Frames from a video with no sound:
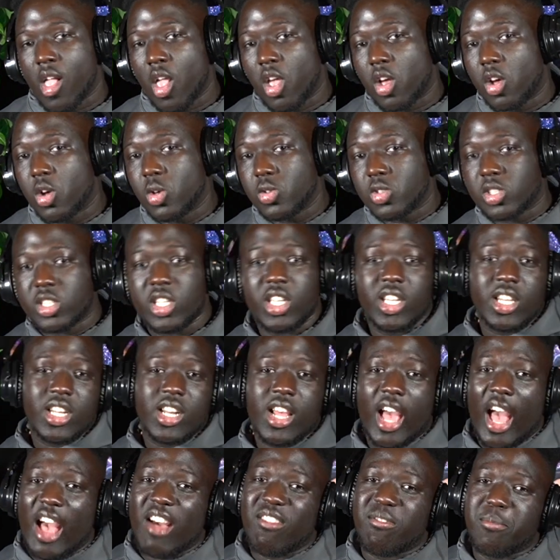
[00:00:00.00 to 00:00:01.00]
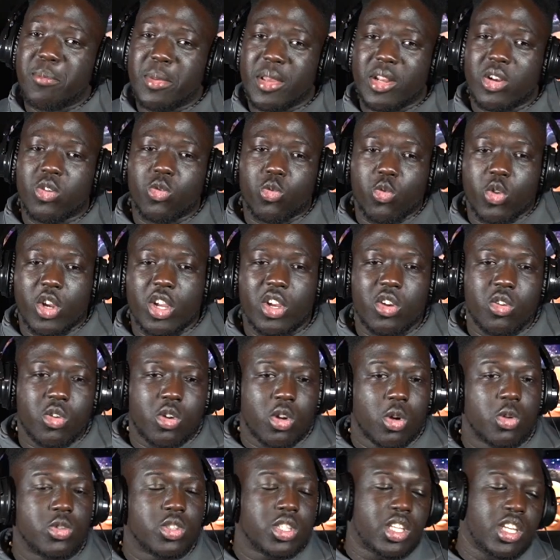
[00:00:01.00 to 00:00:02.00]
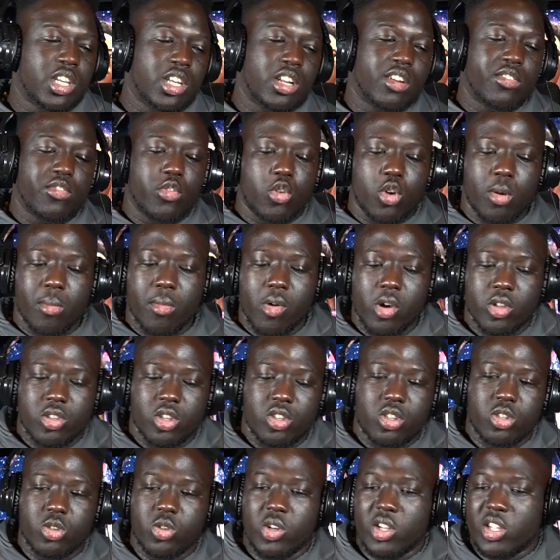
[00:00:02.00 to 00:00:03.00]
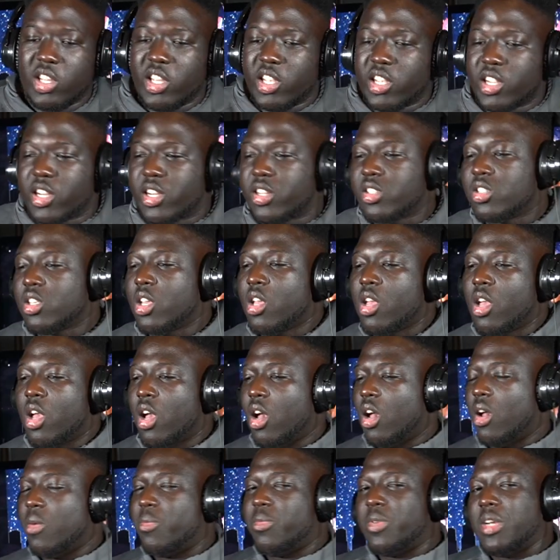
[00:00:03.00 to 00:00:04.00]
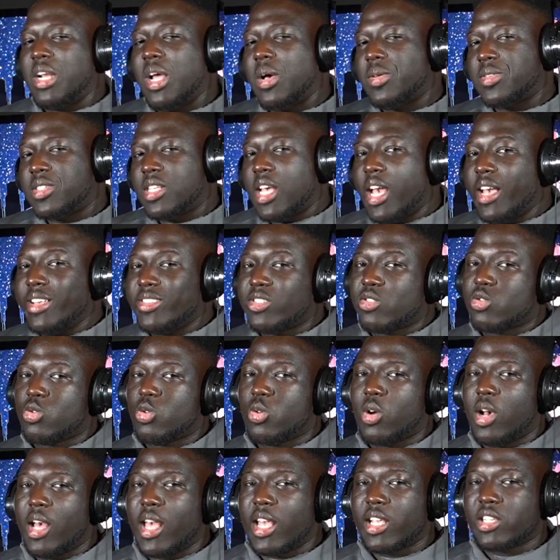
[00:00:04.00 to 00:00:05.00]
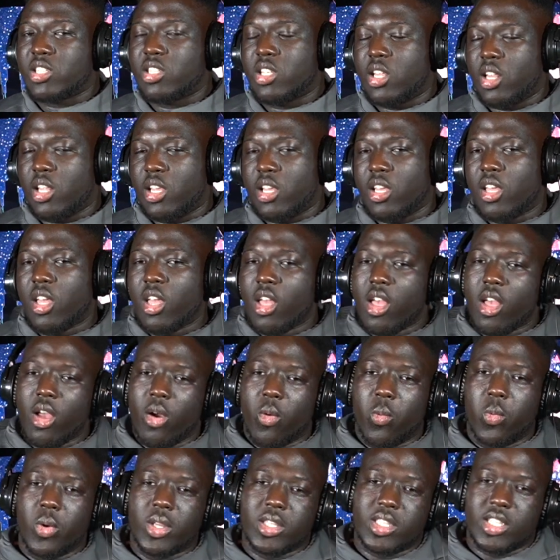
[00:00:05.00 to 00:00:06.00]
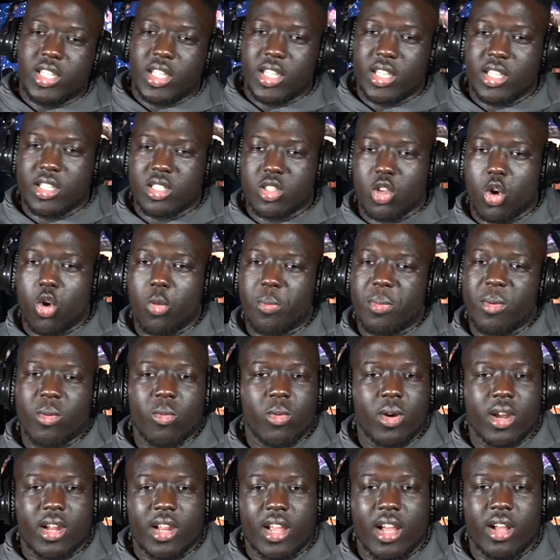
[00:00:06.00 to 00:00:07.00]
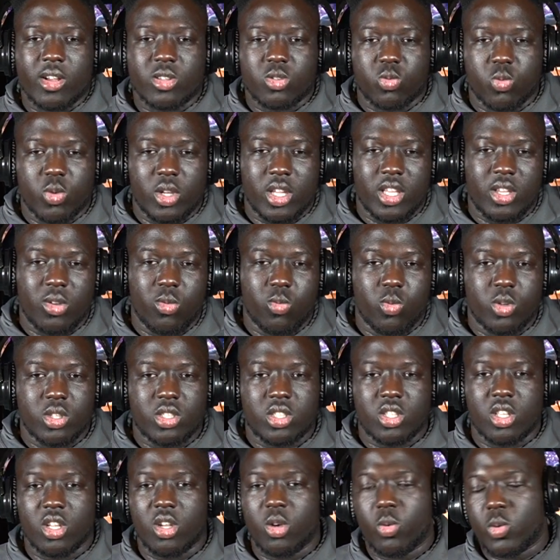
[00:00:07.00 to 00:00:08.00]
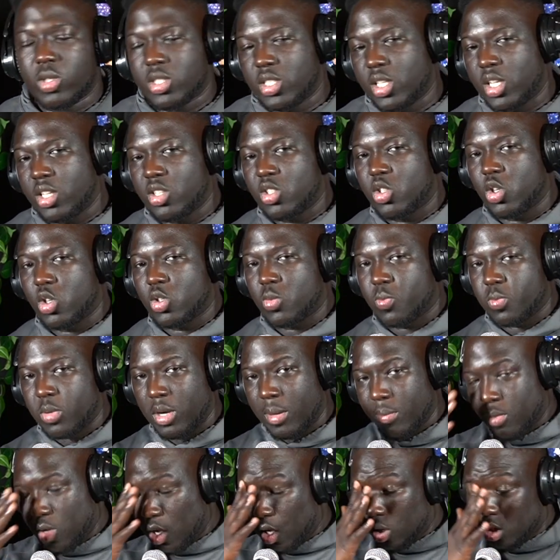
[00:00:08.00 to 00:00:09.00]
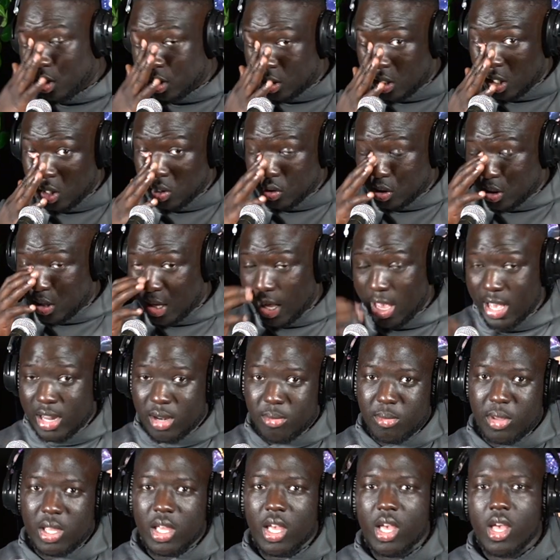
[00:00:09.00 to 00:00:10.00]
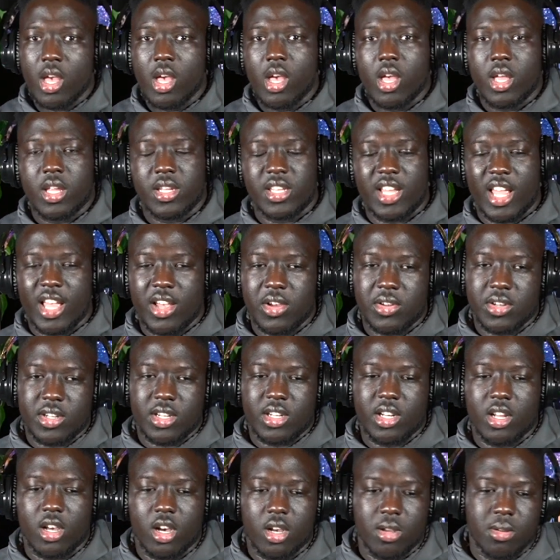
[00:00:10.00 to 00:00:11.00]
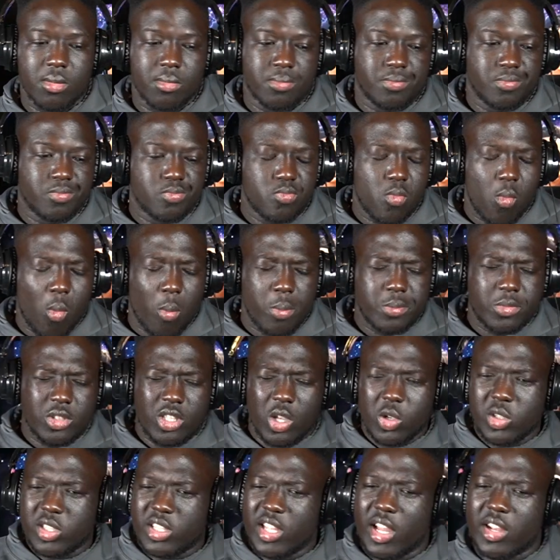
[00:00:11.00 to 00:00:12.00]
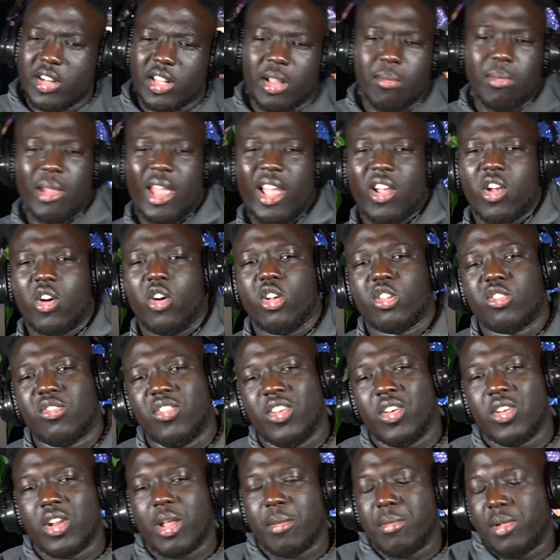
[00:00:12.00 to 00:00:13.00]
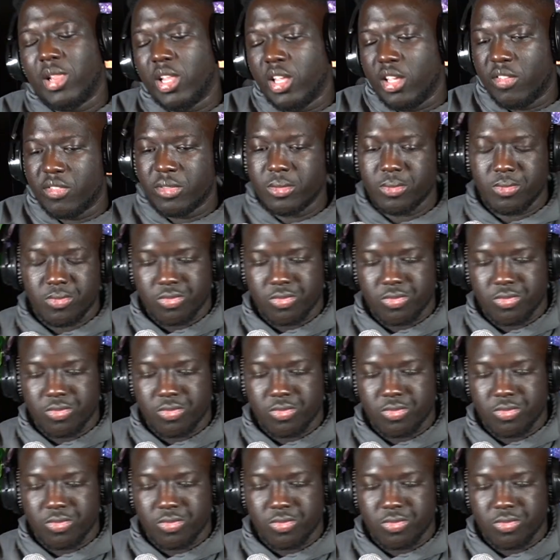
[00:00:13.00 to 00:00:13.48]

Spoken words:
Coach Keita, I've been around Coach Keita for a multitude of years. When I was in high school, I actually went to his open workouts when he was still with St. Joe's Prep called the Skills Academy down in, it was down at the Black Hawks field, I believe.